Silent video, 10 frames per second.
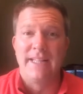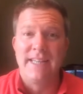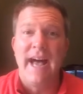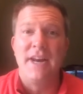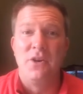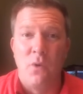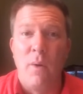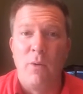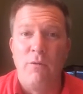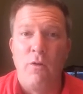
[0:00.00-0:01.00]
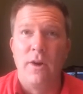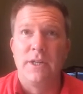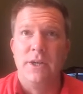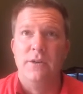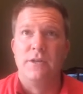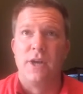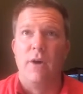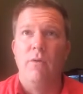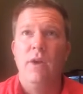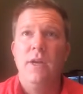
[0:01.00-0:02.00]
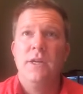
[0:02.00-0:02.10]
It's not normal for it to do so.